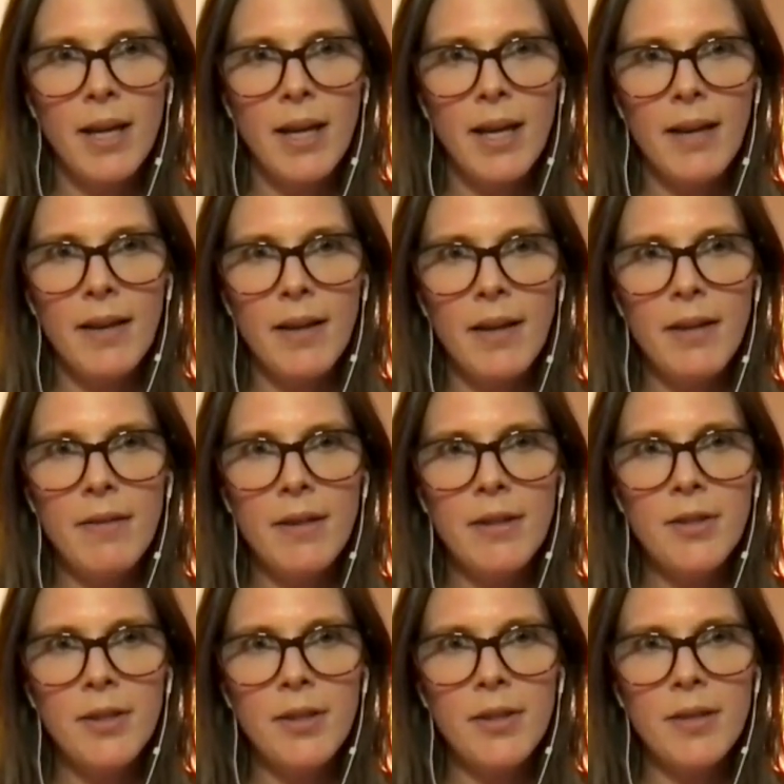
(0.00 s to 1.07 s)
And then
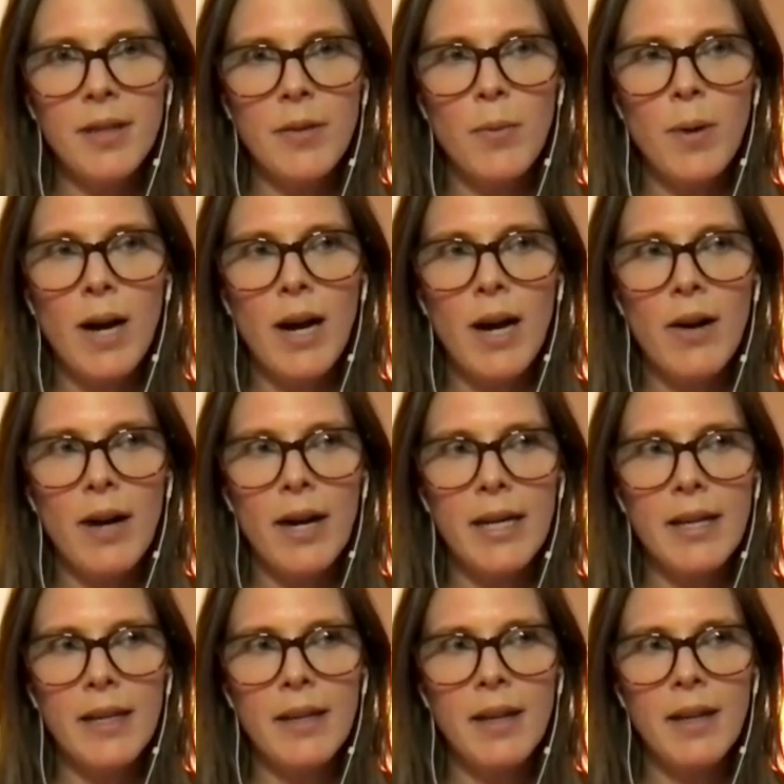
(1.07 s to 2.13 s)
eventually I was like, wow, I
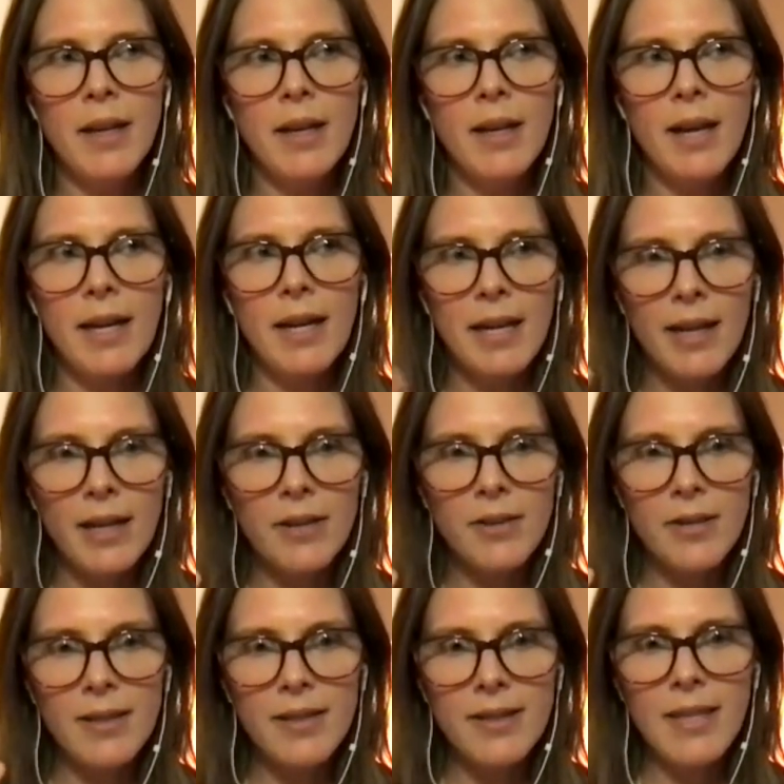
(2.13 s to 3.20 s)
can
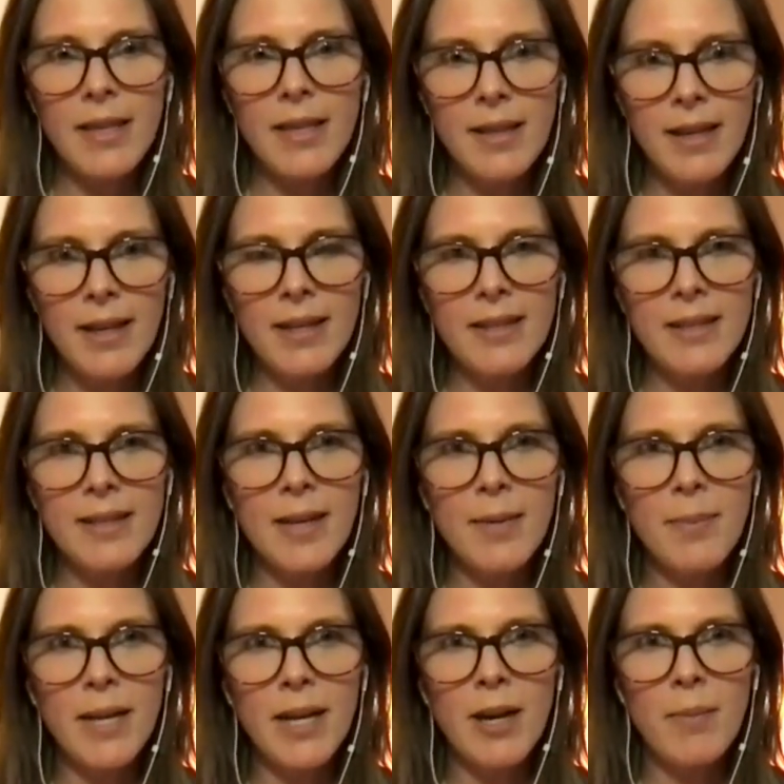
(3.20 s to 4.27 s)
actually see the next
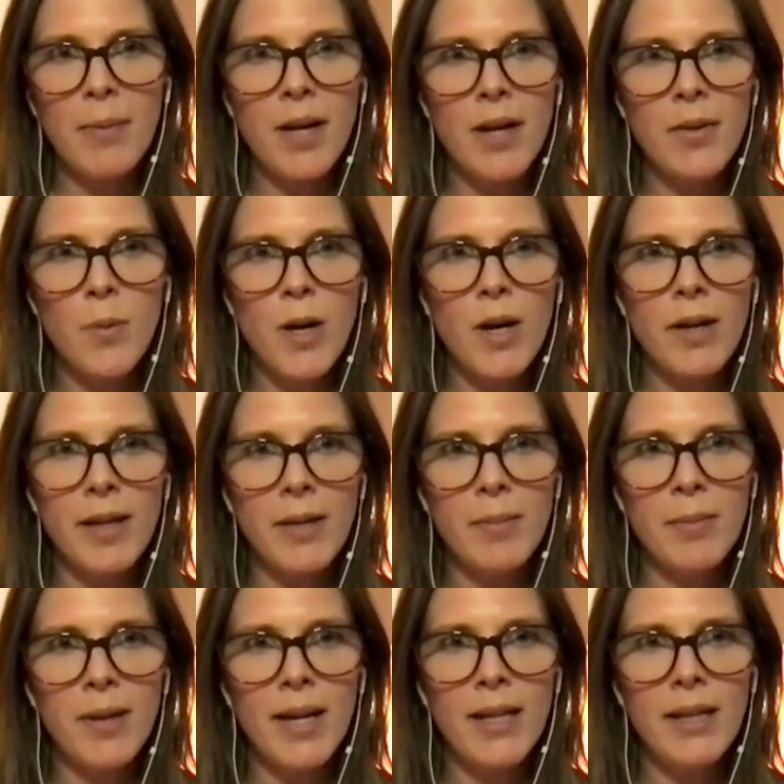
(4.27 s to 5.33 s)
step now. I'm not walking
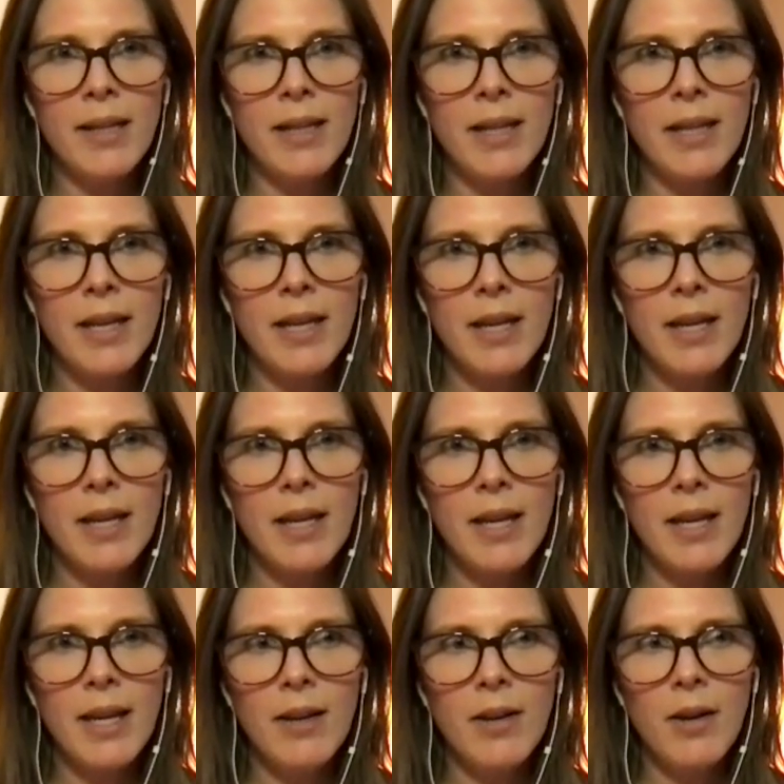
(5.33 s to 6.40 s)
blindly.
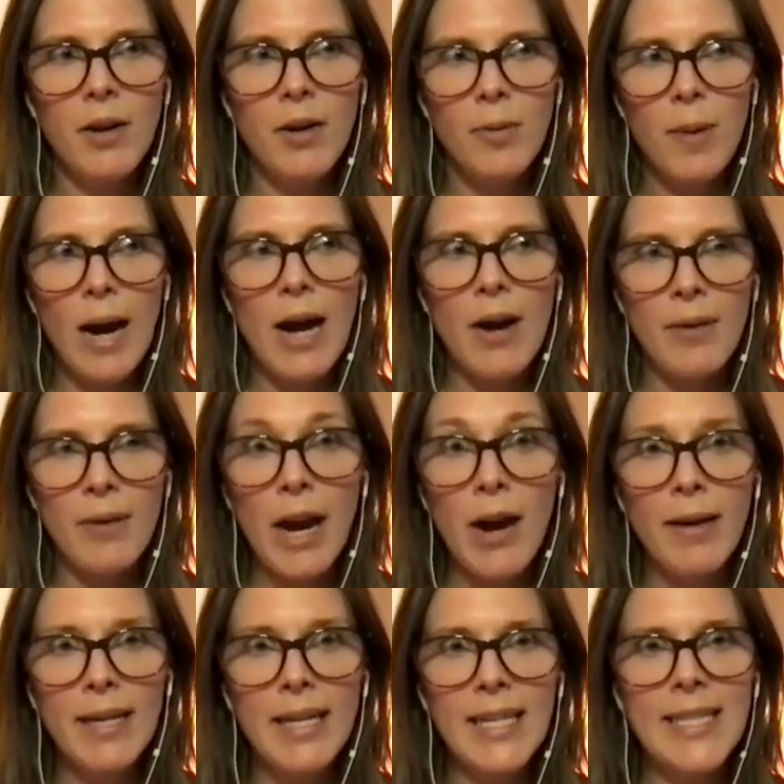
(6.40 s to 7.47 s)
And oh, wow, now
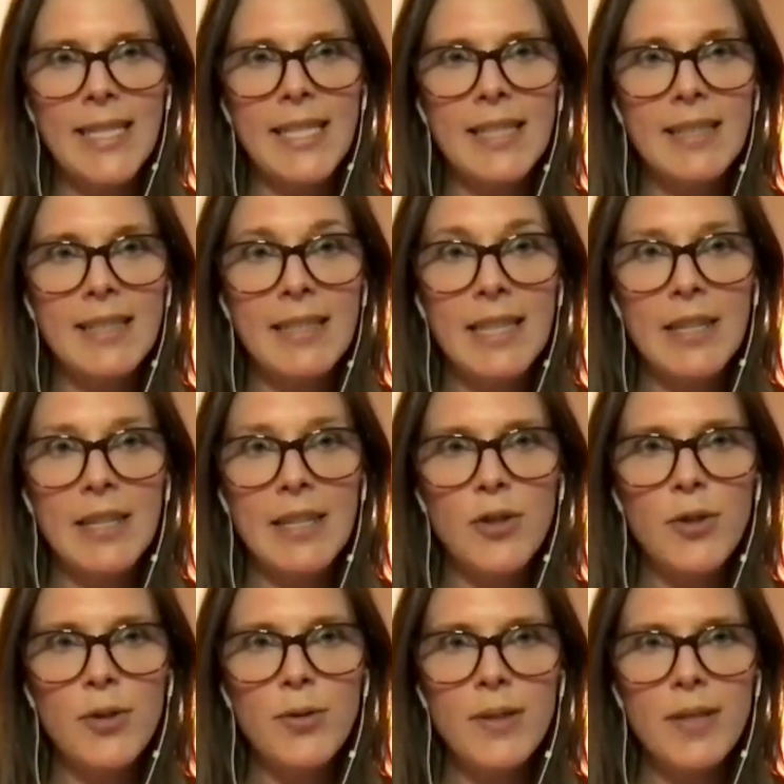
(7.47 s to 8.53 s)
I can see
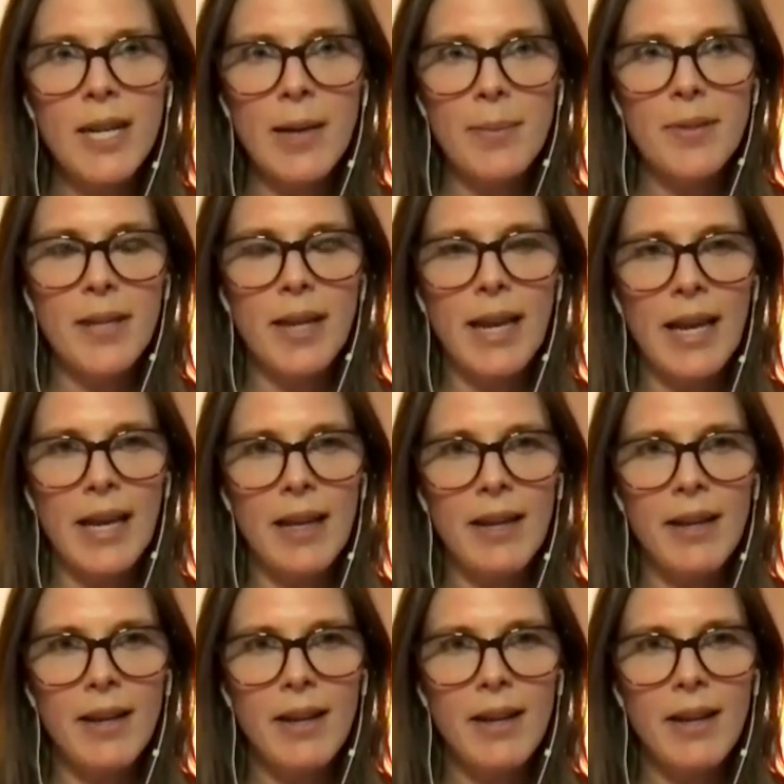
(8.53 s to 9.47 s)
2 steps ahead.